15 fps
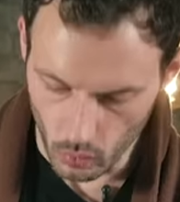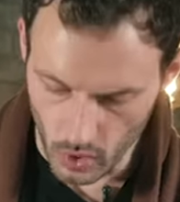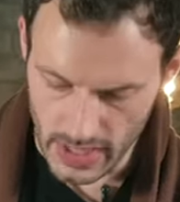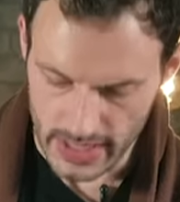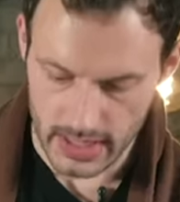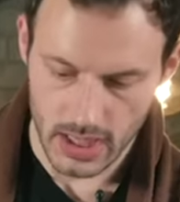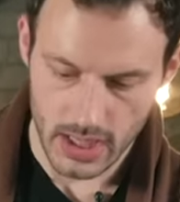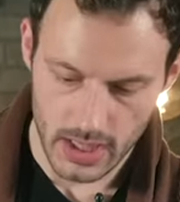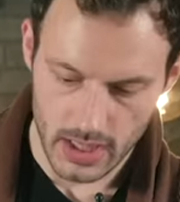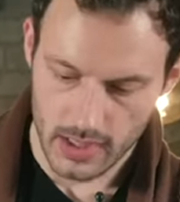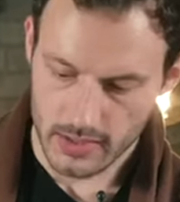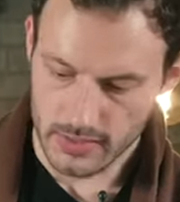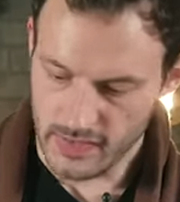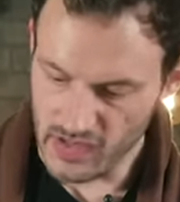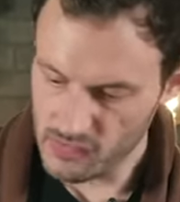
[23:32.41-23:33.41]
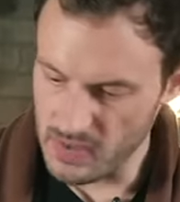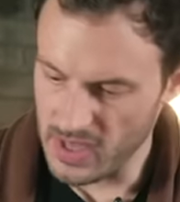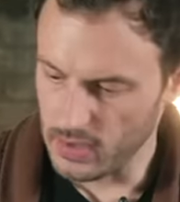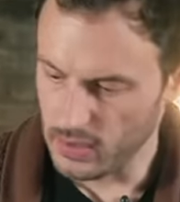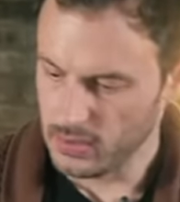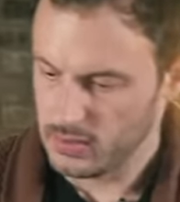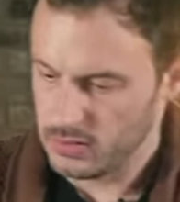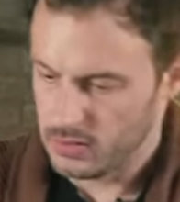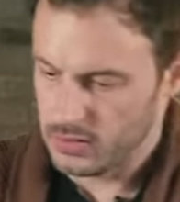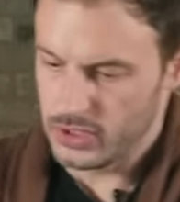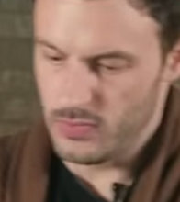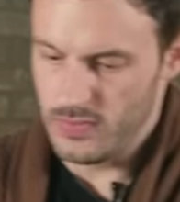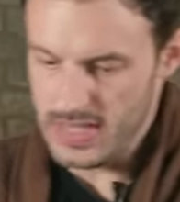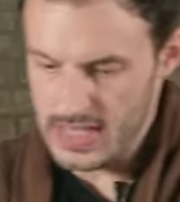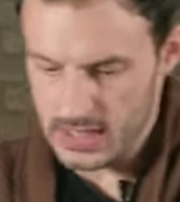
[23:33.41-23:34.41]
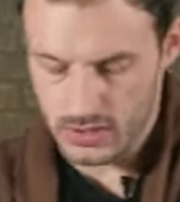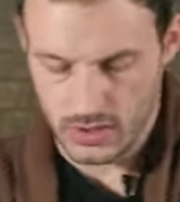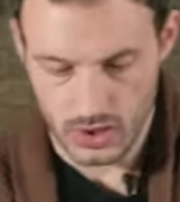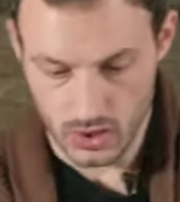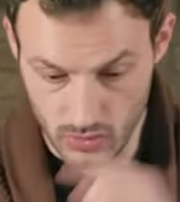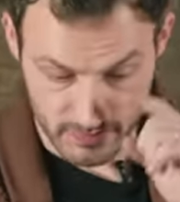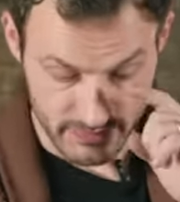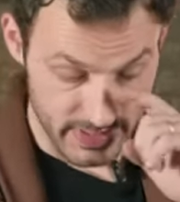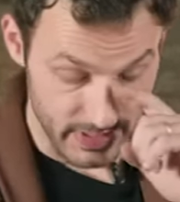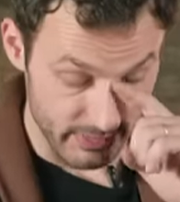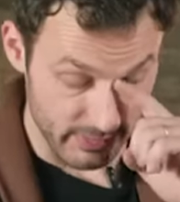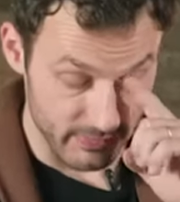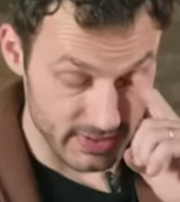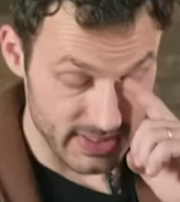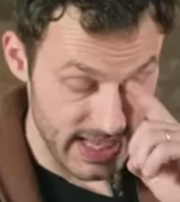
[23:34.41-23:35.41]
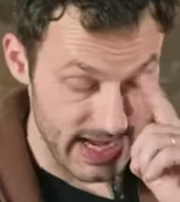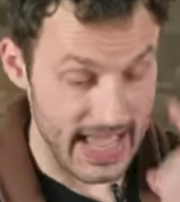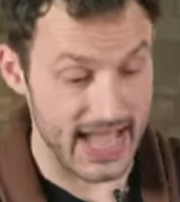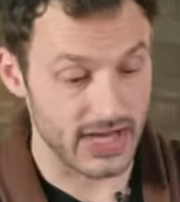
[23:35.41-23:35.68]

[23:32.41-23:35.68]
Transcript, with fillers: One, this pedal, unique to everything else we've looked at,